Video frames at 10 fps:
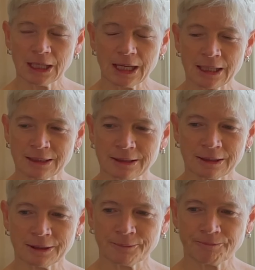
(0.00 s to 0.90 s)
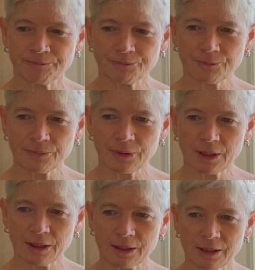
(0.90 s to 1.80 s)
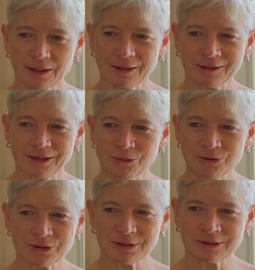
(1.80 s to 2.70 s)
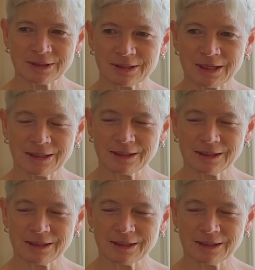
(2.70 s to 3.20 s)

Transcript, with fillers: And uh, there was just this